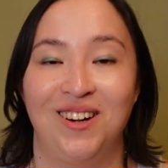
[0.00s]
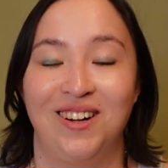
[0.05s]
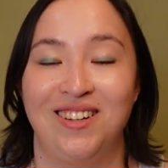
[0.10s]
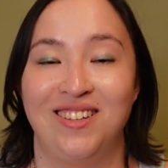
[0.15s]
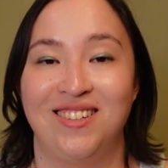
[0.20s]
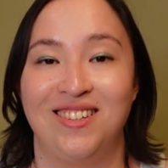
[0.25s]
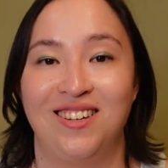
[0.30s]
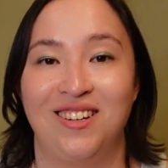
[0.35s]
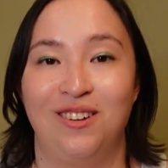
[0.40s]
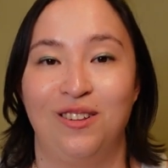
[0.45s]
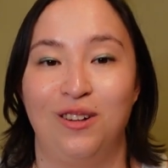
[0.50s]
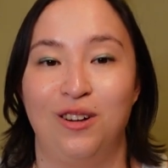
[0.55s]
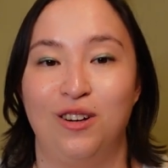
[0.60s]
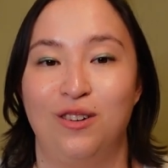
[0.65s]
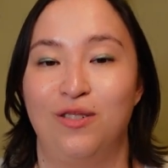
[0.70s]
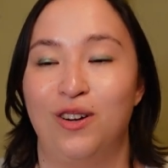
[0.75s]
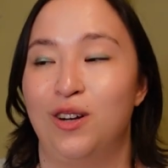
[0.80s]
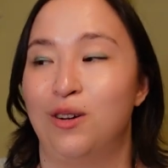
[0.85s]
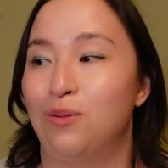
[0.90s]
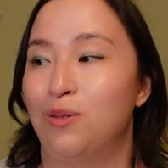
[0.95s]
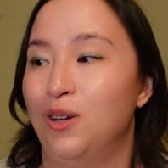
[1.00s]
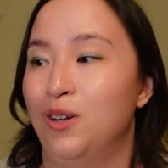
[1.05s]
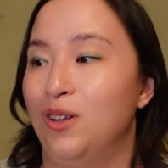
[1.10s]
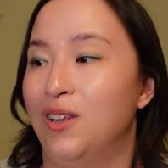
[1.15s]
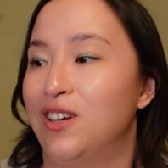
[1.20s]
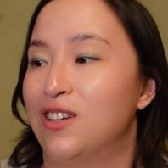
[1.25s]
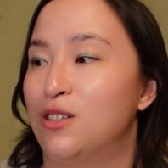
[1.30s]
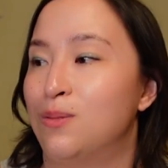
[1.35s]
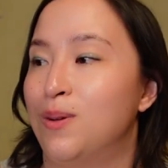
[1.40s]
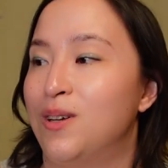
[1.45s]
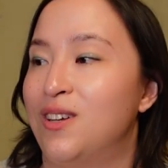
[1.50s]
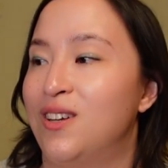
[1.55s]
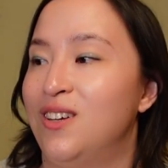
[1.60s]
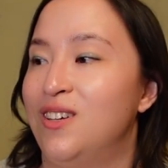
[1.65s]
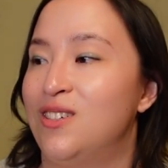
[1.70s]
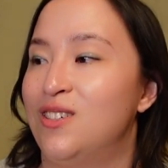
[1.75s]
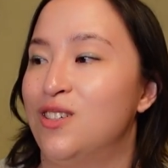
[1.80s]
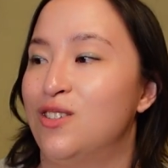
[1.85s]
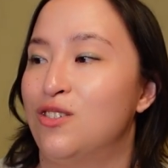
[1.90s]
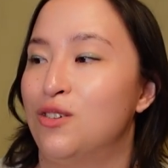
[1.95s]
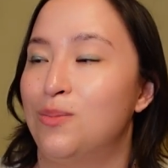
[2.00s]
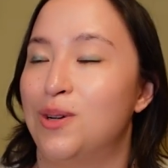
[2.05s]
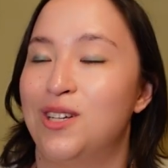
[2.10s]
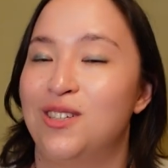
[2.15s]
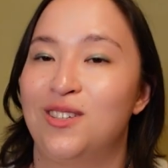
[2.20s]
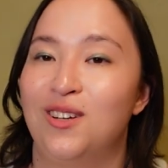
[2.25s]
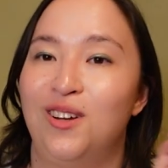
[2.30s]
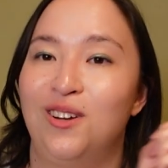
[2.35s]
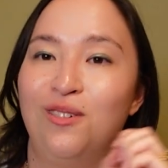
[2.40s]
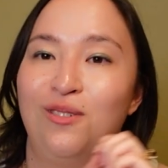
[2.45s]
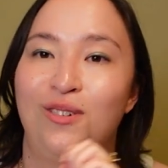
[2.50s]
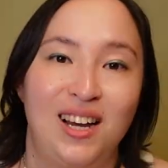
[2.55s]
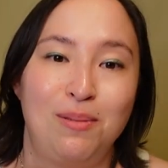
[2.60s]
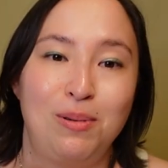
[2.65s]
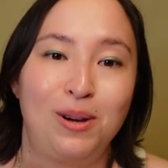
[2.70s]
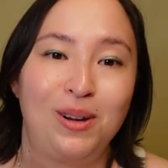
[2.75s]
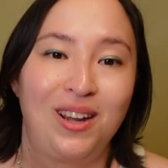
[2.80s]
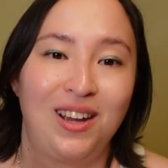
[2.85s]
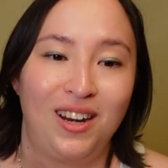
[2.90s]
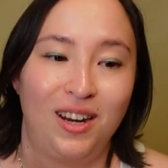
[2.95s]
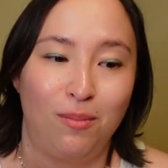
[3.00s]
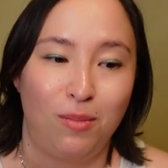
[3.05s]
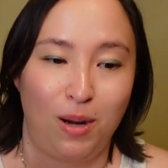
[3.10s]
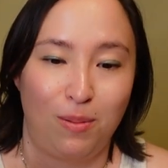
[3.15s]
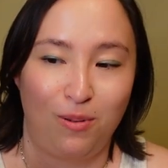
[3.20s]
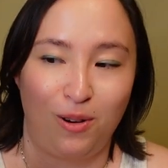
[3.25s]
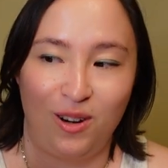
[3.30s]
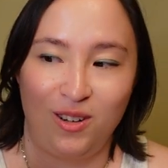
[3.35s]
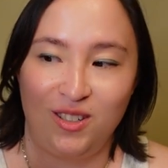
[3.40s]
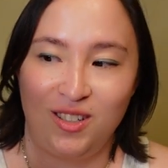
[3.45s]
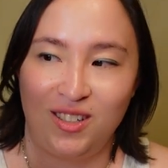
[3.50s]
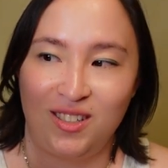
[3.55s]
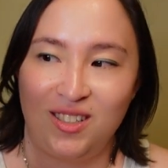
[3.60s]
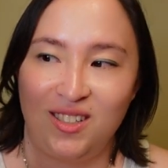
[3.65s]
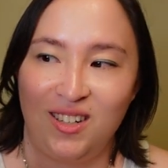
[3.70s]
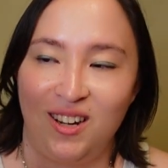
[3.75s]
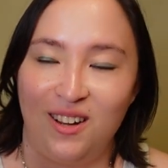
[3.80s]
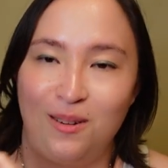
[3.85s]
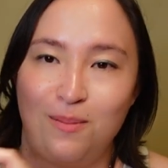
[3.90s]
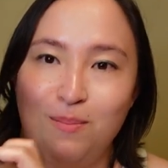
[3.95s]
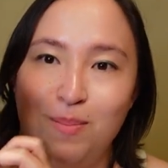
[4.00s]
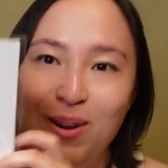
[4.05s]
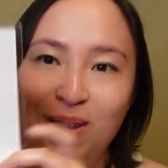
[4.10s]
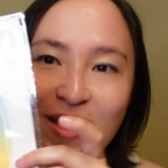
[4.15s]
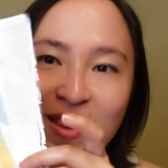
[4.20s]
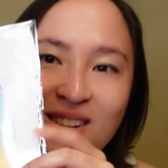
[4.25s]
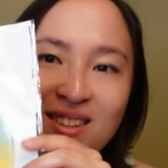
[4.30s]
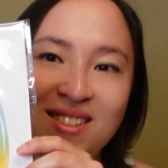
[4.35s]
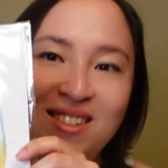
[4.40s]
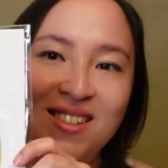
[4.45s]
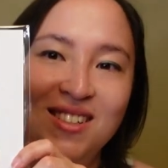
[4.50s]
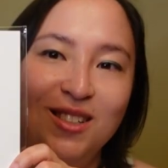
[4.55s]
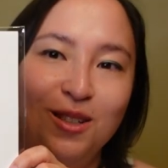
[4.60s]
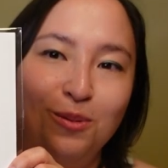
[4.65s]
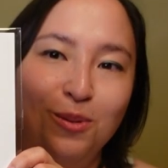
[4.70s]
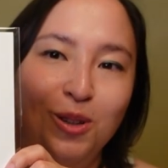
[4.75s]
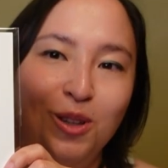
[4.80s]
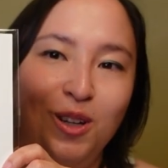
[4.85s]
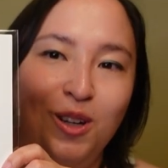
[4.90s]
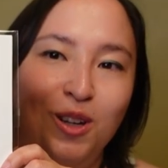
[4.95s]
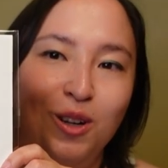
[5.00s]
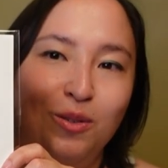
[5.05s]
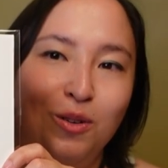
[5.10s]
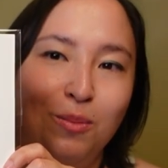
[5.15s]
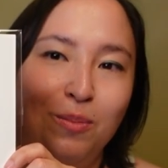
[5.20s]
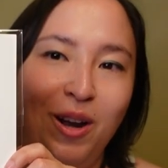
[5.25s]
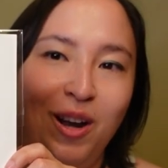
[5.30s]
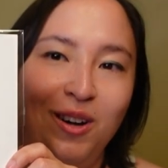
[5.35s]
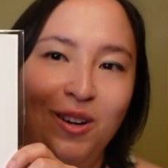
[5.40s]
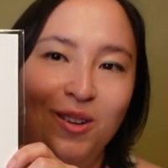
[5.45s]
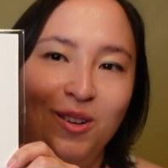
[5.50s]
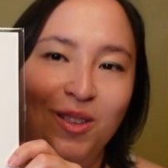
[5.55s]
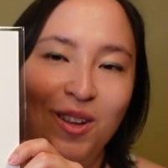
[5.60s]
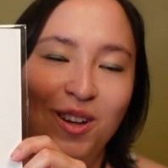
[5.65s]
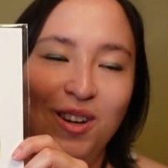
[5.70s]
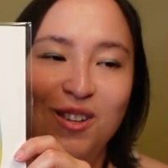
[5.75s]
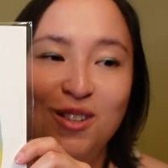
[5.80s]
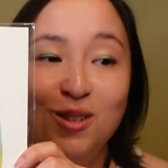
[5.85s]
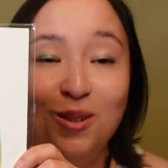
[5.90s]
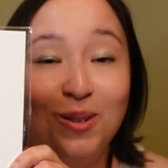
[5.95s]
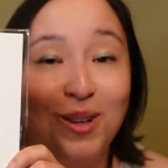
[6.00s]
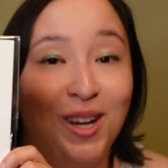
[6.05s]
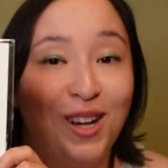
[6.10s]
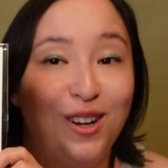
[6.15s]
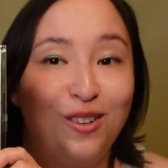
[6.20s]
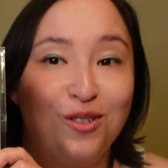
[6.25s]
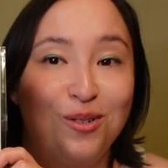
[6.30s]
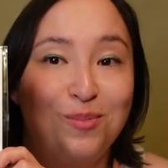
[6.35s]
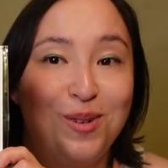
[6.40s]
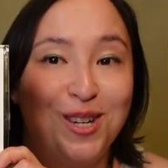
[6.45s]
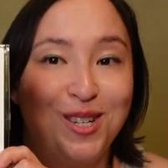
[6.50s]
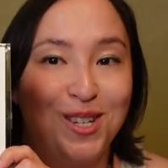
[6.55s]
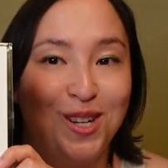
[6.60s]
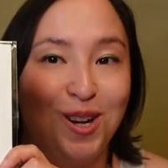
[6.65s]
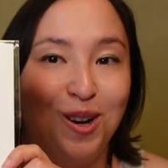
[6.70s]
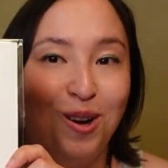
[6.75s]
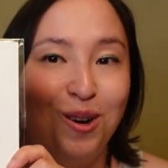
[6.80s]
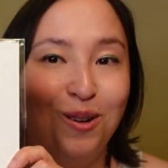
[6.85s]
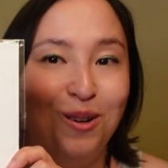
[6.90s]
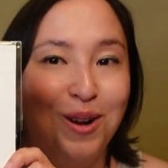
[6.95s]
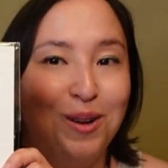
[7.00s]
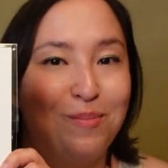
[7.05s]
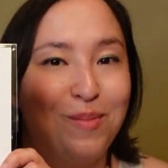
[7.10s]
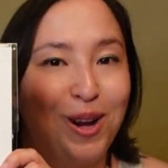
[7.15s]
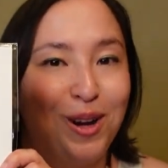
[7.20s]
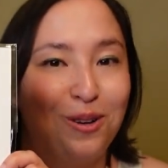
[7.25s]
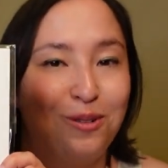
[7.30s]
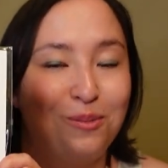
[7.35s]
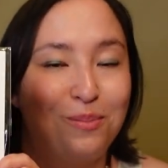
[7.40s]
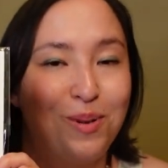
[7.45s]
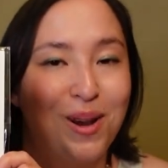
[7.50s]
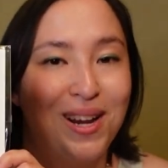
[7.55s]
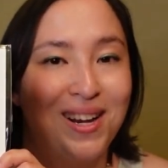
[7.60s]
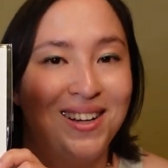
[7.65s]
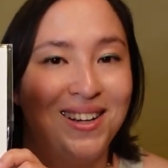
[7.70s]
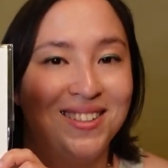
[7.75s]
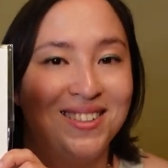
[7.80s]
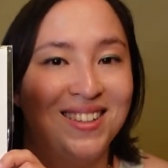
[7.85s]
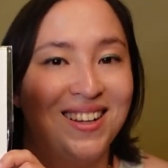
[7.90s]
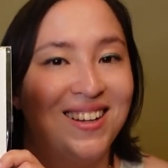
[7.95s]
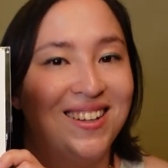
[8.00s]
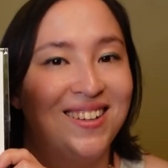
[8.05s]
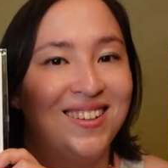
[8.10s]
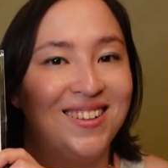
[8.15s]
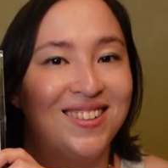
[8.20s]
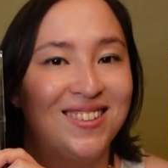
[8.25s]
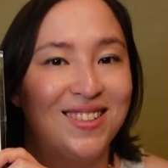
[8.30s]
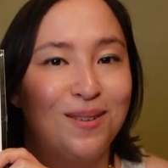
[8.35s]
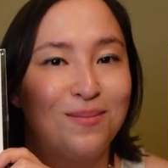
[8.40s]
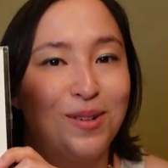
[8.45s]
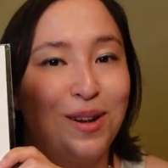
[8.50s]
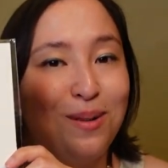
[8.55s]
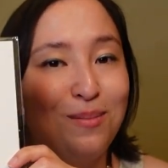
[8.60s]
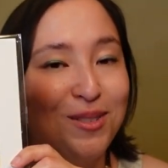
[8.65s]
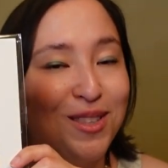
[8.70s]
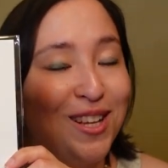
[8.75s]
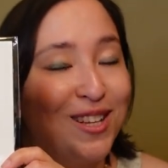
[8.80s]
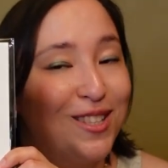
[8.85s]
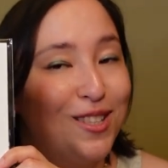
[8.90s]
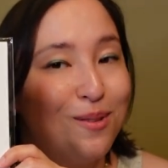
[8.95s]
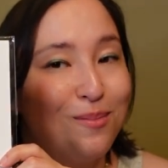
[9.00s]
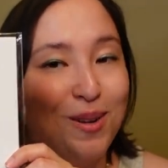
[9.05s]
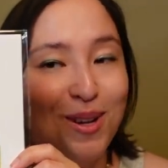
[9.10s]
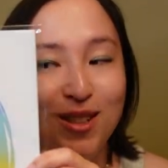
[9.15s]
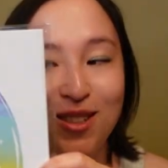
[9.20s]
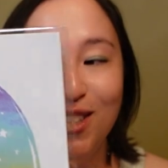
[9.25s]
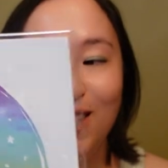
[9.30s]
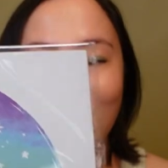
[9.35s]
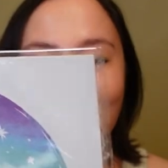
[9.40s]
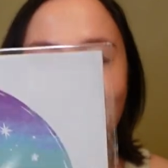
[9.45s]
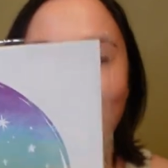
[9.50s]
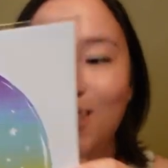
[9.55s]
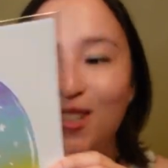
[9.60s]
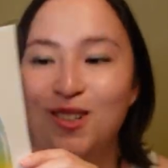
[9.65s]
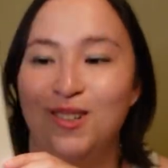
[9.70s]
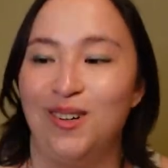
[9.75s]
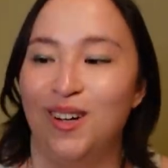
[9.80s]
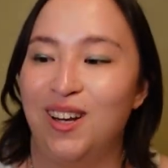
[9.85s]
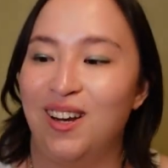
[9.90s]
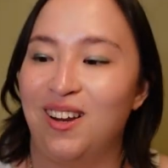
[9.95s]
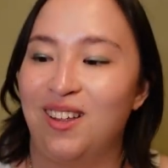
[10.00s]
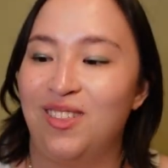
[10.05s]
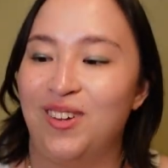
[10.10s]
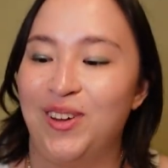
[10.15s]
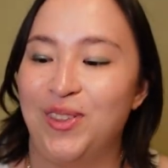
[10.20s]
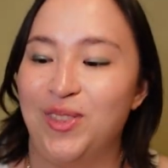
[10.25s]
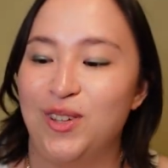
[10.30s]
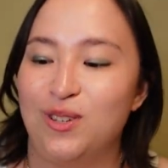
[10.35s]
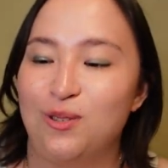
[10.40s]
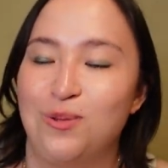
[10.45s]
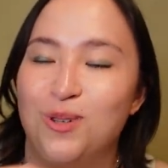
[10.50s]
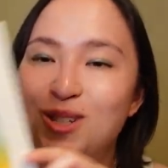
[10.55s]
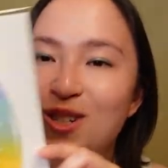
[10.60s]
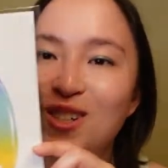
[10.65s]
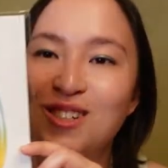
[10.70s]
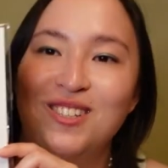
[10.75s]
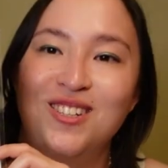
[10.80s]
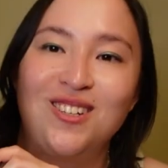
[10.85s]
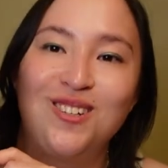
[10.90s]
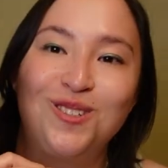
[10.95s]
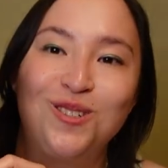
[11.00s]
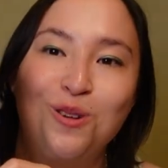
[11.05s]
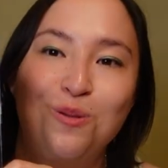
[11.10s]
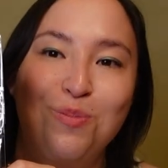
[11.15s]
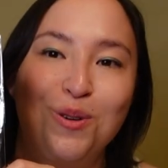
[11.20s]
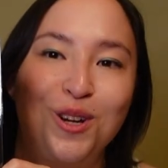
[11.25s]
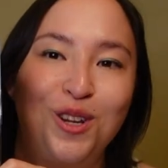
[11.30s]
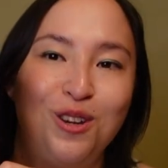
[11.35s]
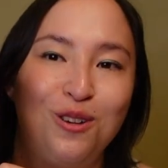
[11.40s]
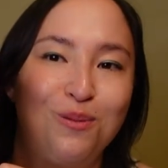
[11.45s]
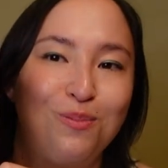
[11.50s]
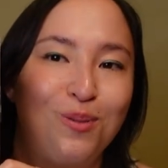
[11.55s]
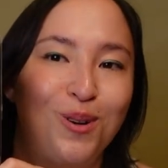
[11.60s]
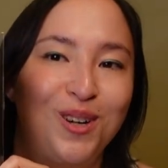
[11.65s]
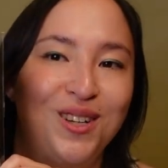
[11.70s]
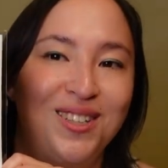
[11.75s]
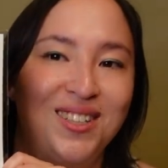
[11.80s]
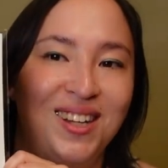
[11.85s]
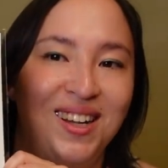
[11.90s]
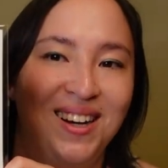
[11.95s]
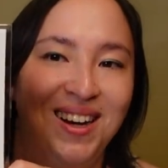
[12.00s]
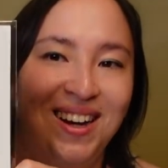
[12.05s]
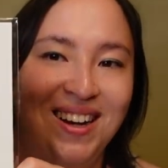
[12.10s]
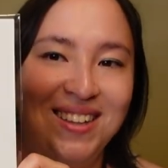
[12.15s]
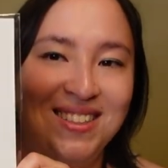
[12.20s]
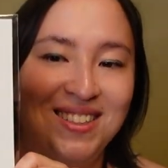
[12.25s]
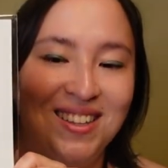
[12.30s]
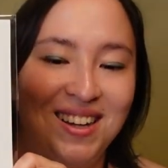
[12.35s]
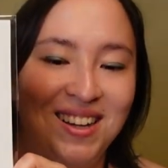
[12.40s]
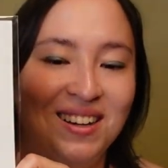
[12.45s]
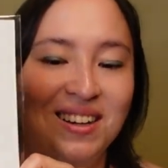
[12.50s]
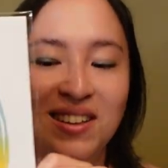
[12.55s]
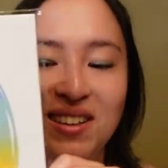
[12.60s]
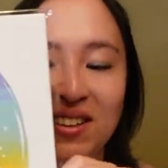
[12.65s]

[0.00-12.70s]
I set a lot of unreal expectations for myself about getting my projects done, but this is a really good reminder that it's okay for me to go at my own pace and sometimes that's the best thing to do and I thought this was just a super cute print and I had to get